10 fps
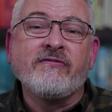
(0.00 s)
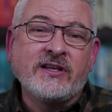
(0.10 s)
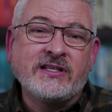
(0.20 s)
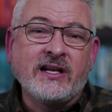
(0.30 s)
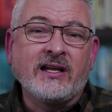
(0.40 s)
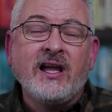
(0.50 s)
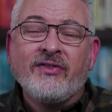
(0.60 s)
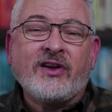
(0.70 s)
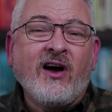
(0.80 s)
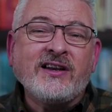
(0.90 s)
revisiting.
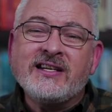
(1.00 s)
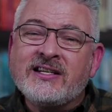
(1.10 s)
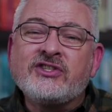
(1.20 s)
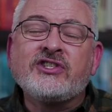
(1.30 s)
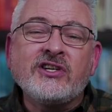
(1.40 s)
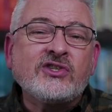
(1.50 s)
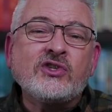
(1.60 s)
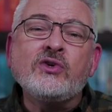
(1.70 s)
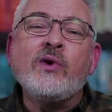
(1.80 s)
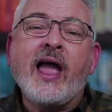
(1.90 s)
The content is just
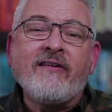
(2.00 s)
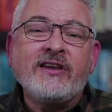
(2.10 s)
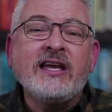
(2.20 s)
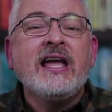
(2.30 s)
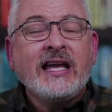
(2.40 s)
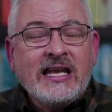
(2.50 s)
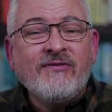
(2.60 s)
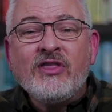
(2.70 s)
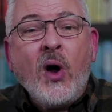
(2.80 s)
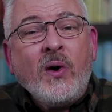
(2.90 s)
too heavy,
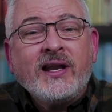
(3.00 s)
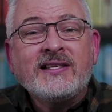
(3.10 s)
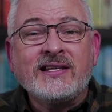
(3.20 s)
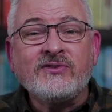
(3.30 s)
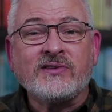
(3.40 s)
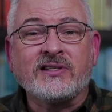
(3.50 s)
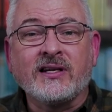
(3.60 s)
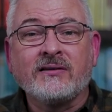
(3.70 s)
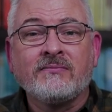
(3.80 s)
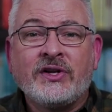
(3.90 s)
even though it is
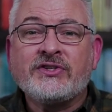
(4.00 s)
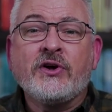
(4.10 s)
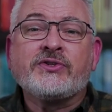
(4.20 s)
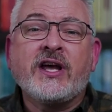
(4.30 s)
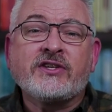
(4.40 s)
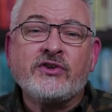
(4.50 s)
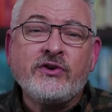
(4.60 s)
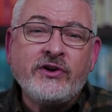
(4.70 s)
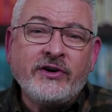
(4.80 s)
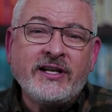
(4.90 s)
interesting. There's no sex or
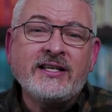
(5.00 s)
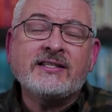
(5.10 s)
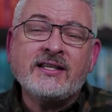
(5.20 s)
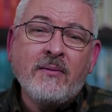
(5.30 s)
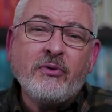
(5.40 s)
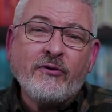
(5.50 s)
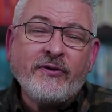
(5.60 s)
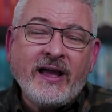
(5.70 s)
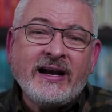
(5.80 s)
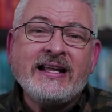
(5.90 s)
nudity, some
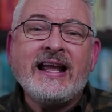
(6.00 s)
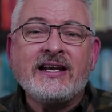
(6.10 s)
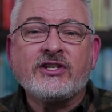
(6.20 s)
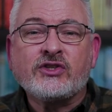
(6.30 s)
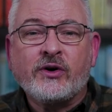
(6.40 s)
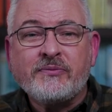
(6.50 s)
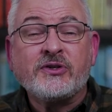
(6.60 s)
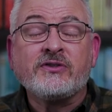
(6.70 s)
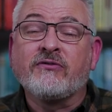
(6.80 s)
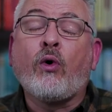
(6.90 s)
profanity, and
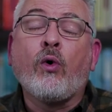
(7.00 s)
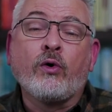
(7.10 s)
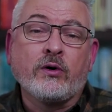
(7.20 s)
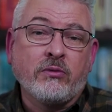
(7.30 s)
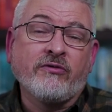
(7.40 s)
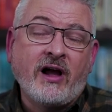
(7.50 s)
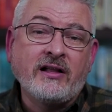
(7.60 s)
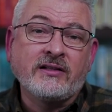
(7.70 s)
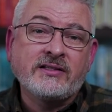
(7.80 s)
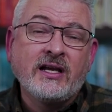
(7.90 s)
descriptions of horrible
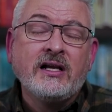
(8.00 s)
violence.